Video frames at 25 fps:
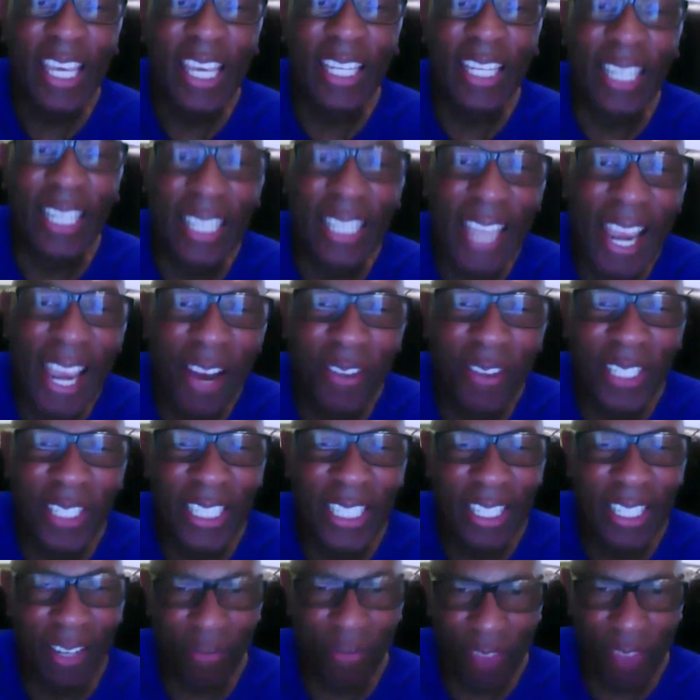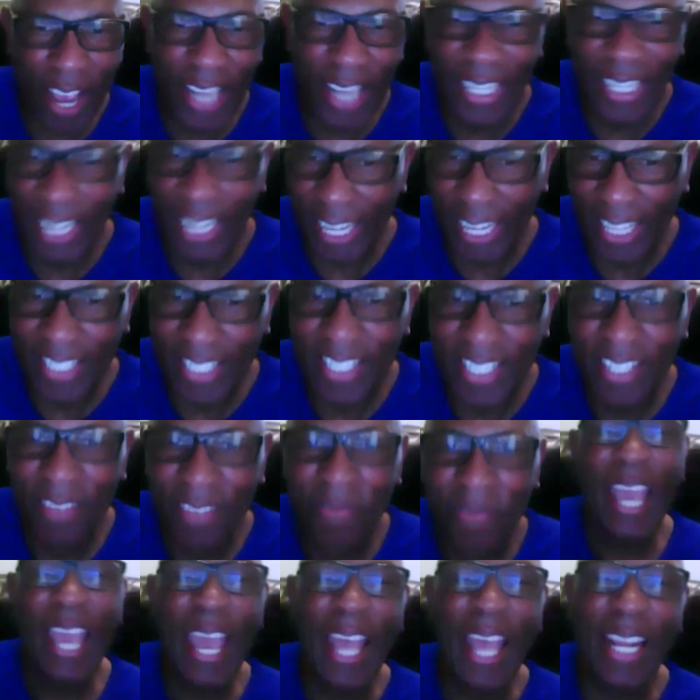in accounting and finance
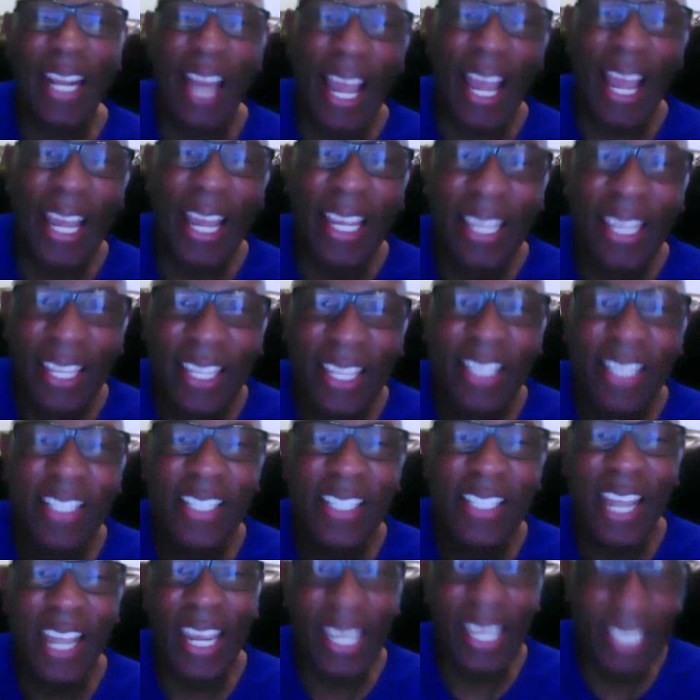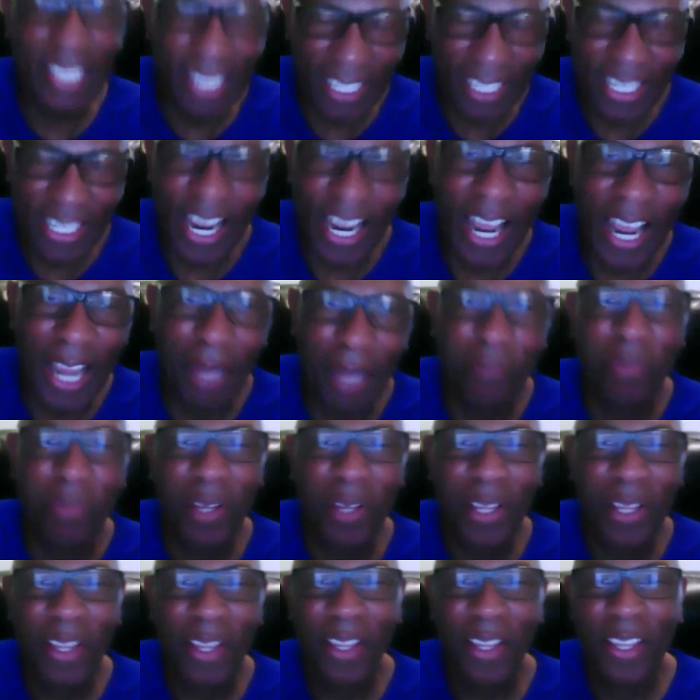had I taken the time
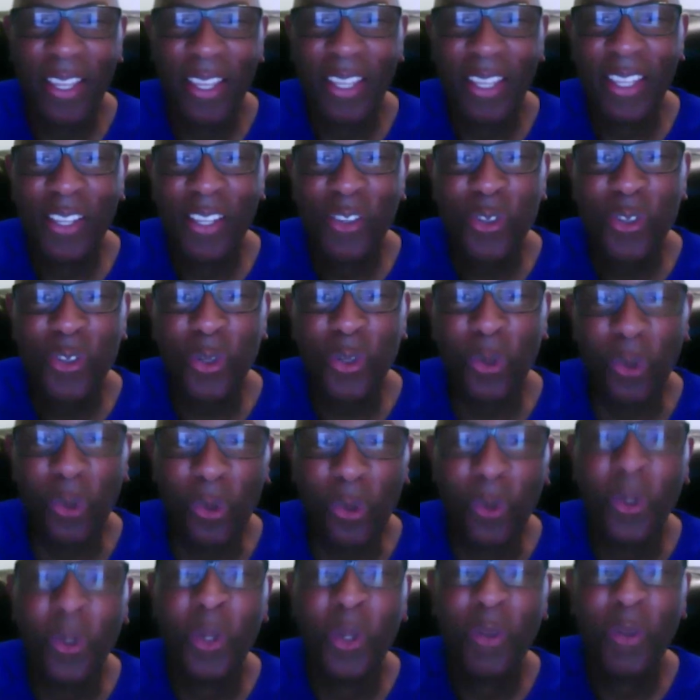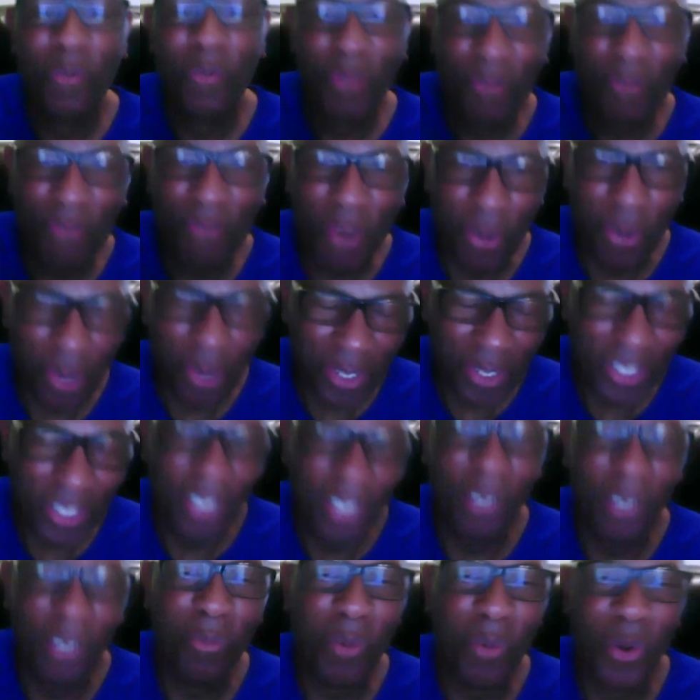to focus
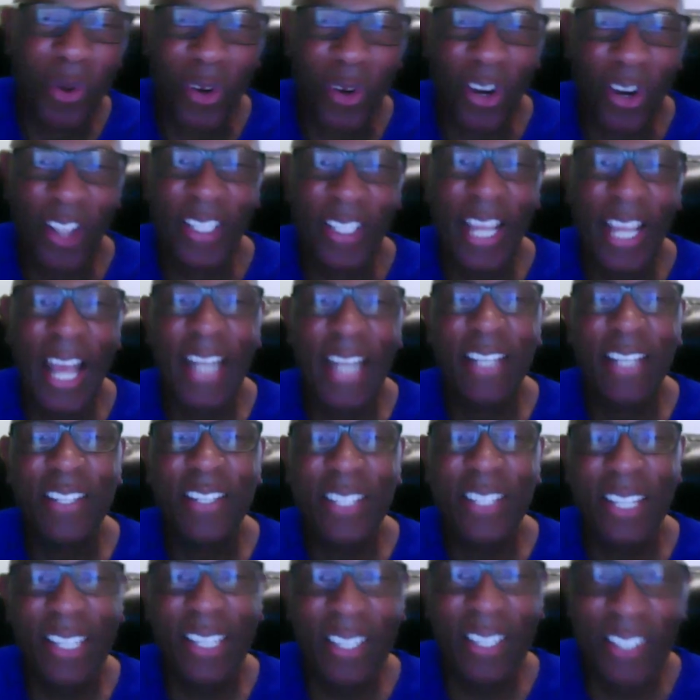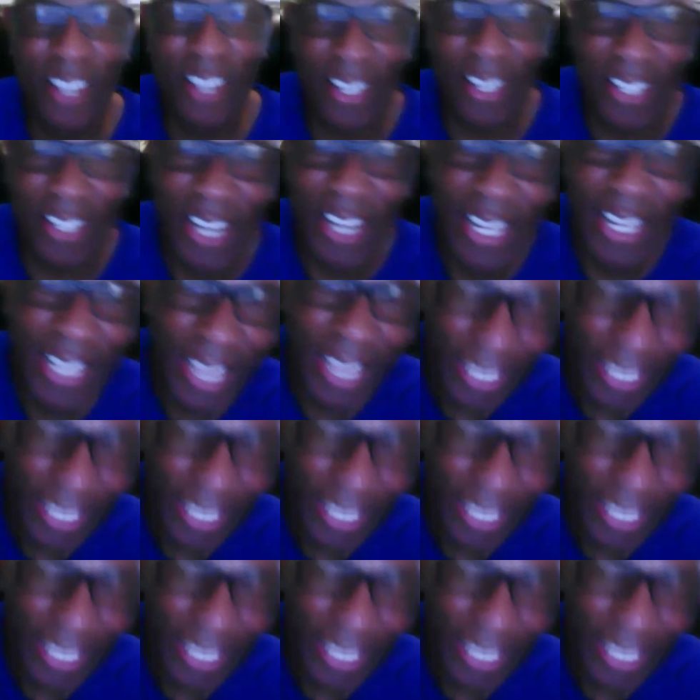a little more on that instead of just